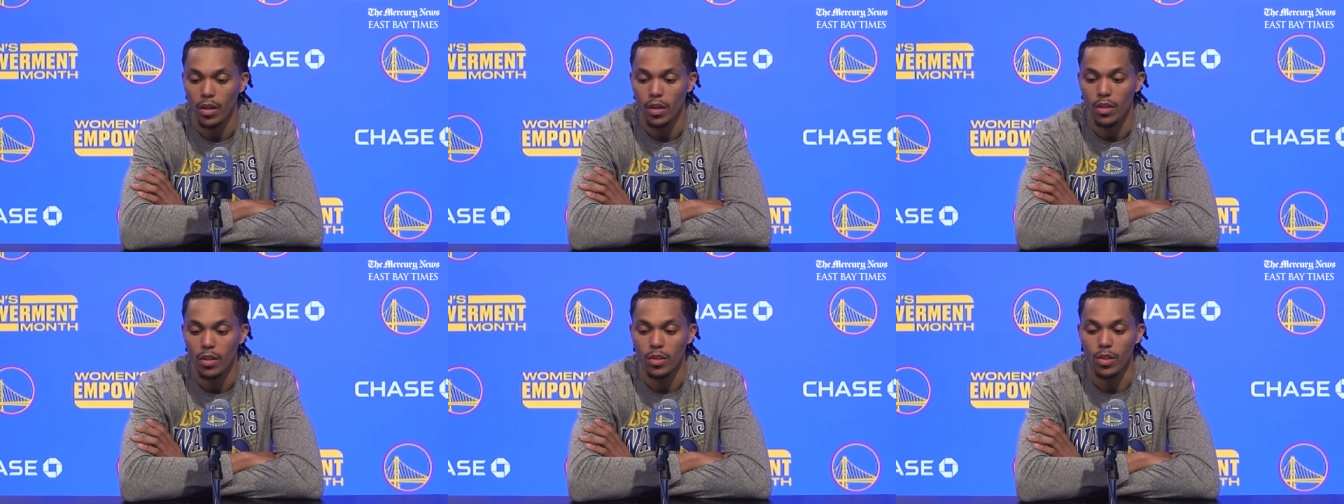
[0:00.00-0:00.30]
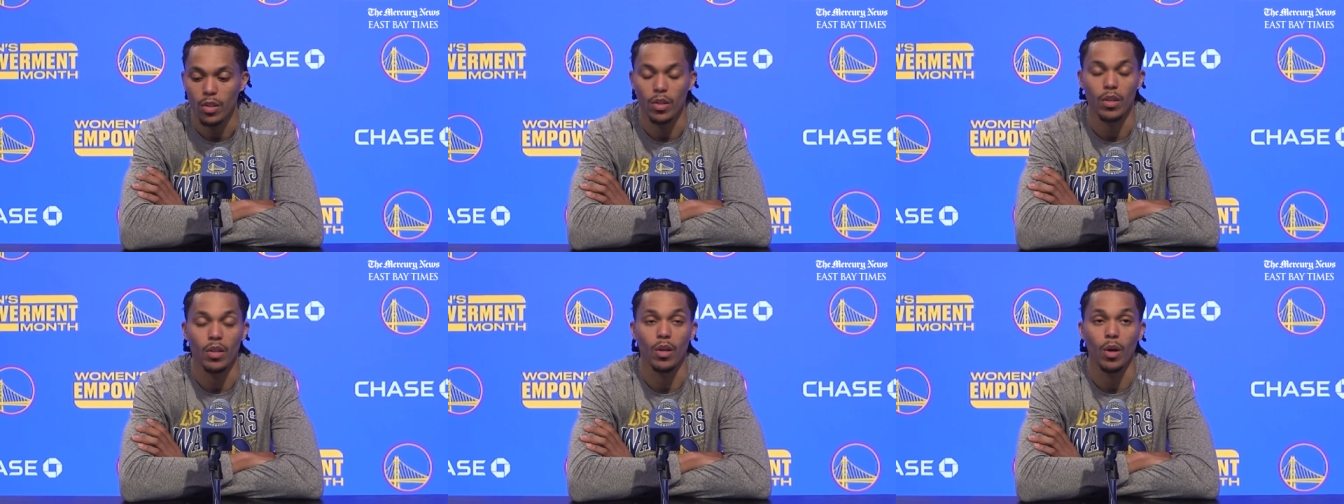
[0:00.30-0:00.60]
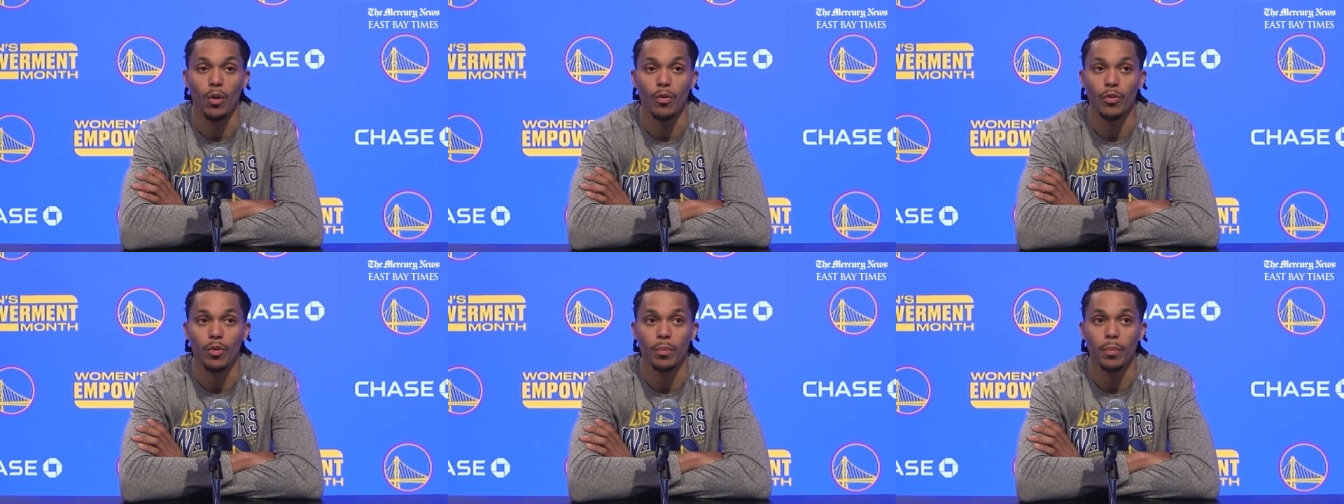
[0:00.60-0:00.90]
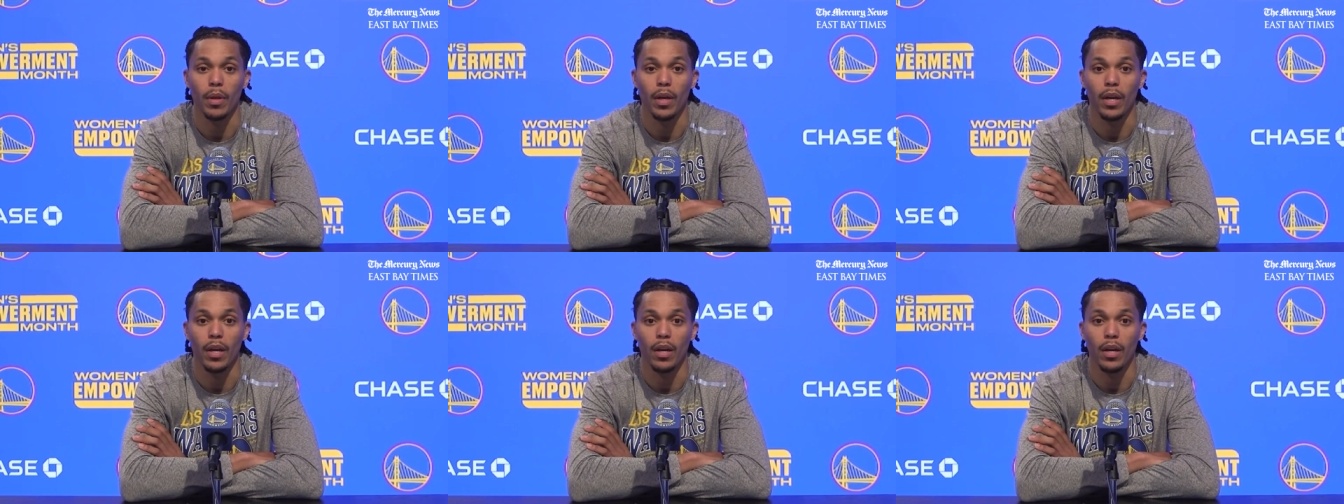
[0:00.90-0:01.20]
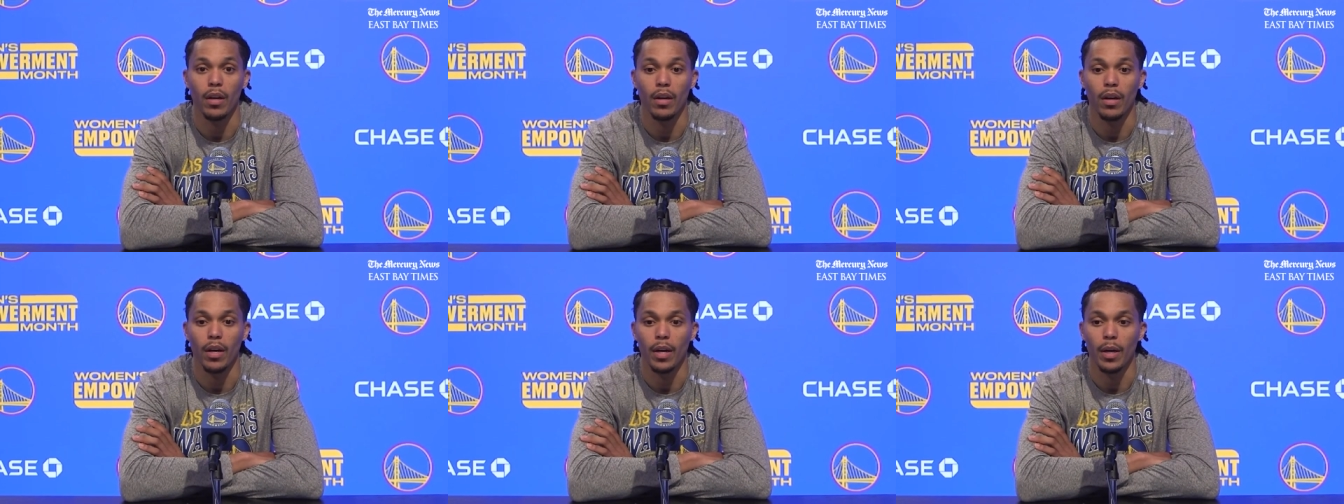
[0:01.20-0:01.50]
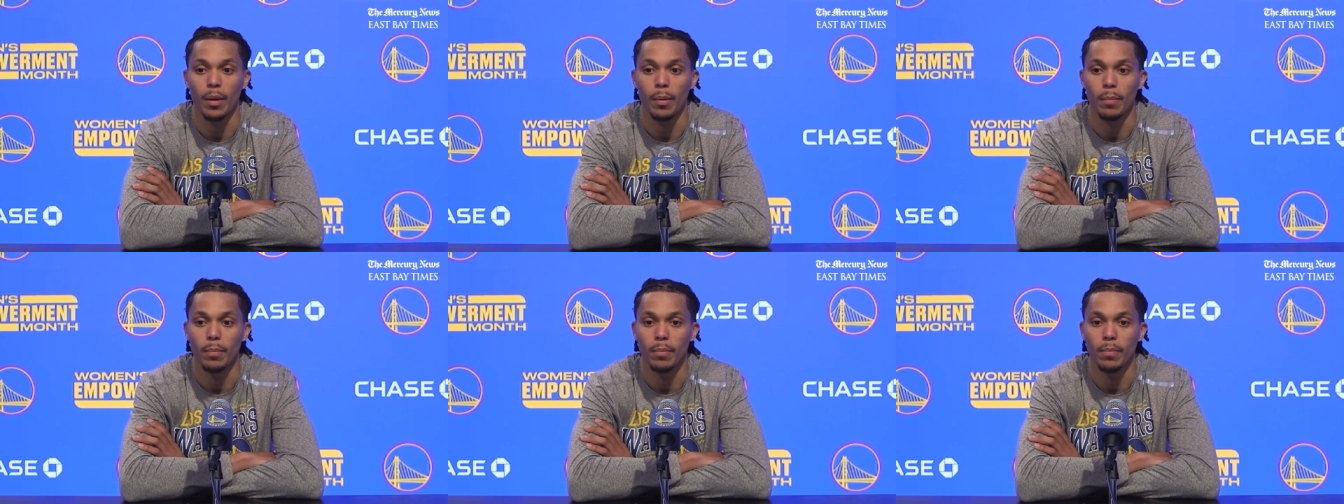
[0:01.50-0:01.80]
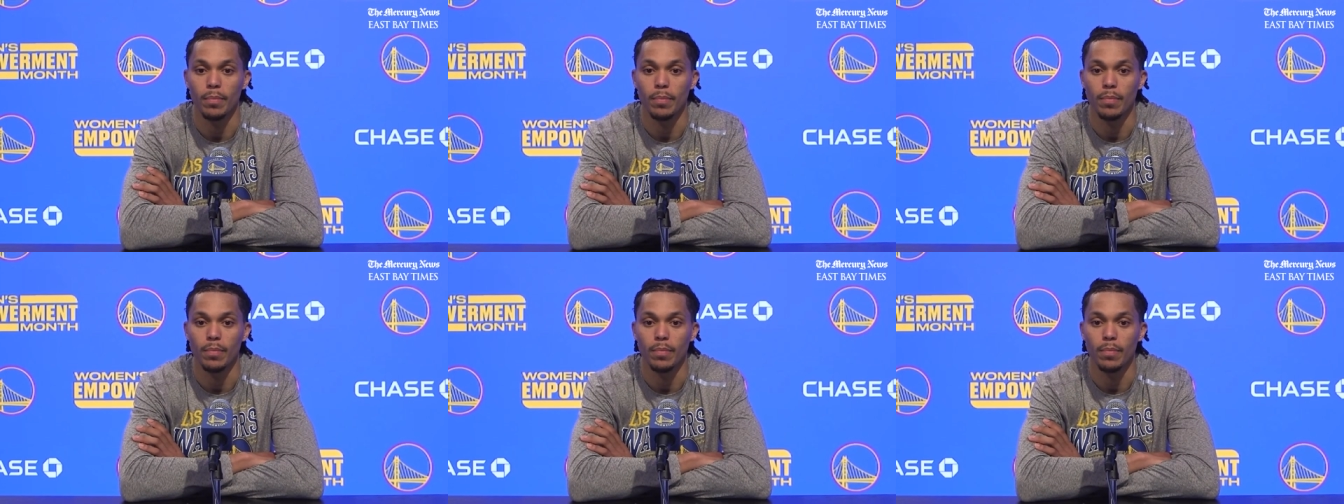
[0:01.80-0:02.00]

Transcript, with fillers: continue to go from there, um,